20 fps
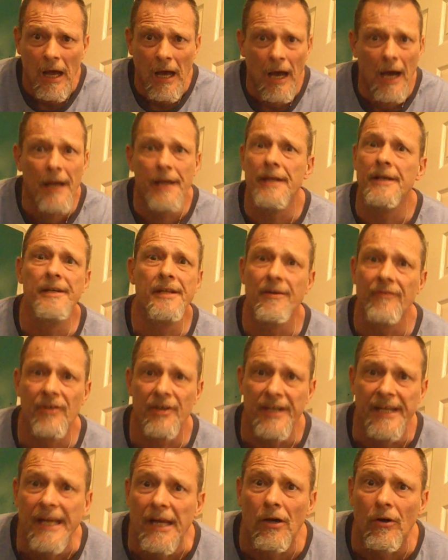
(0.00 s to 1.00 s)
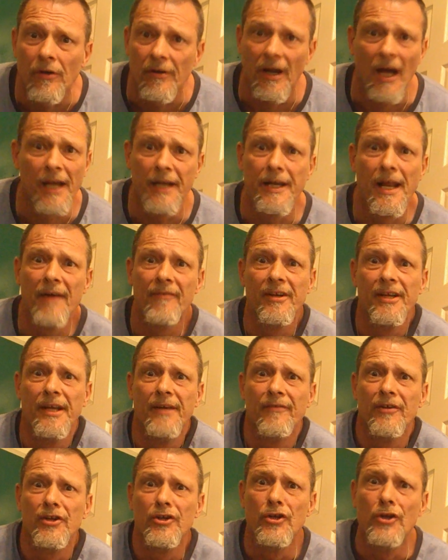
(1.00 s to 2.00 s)
I didn't even hear, I never
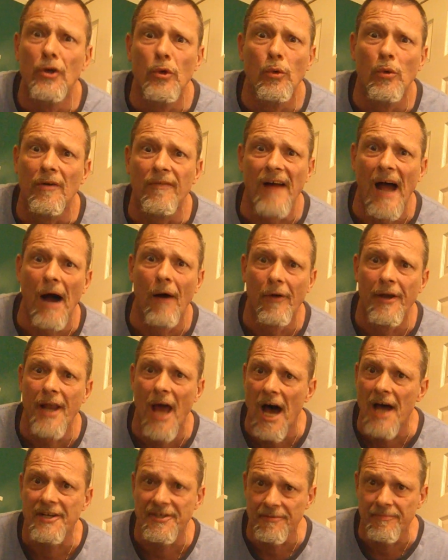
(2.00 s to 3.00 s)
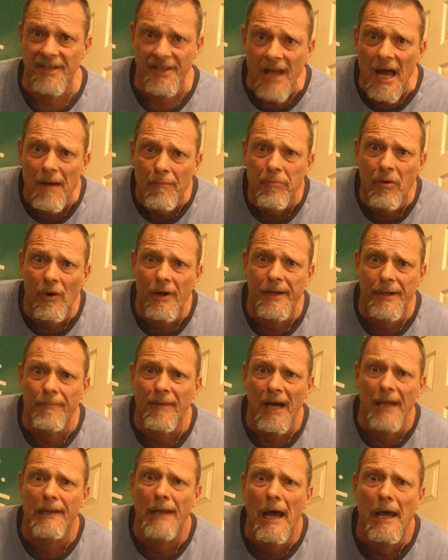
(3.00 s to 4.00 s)
even knew of Howe and Nazem at that point in
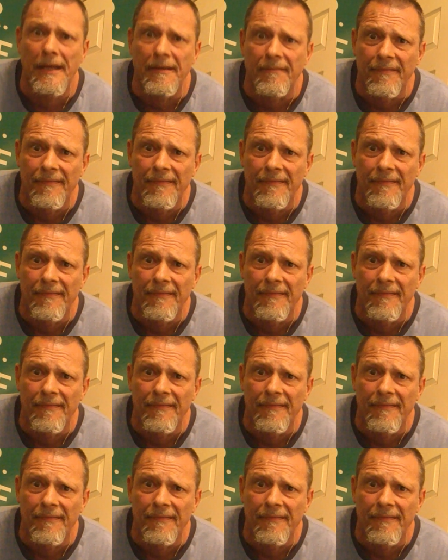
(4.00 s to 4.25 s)
my life.